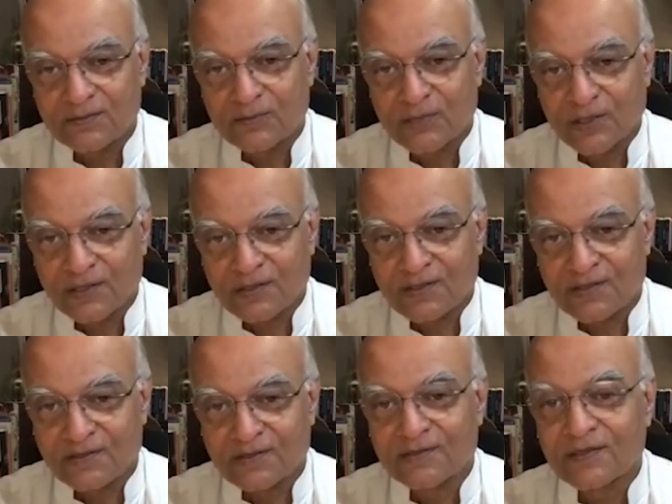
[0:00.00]

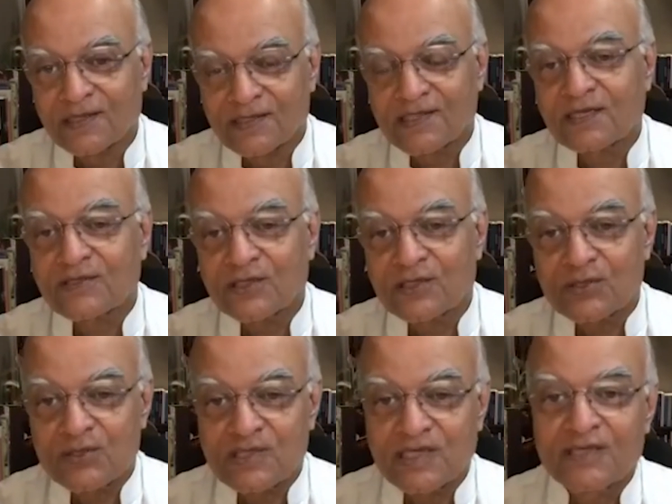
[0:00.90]
Britain, etc.,
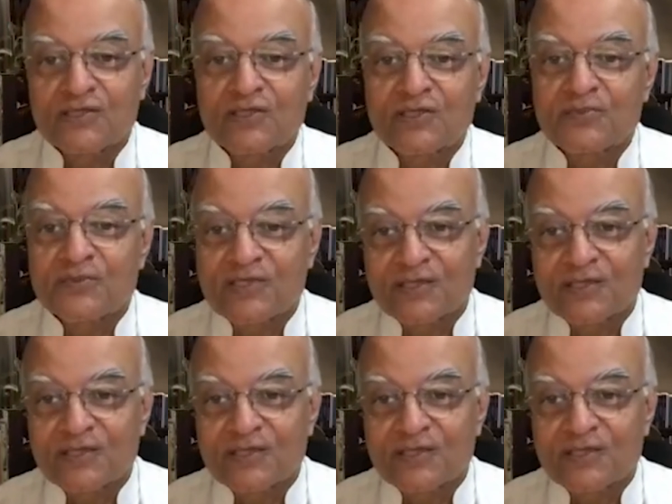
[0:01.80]
to send ships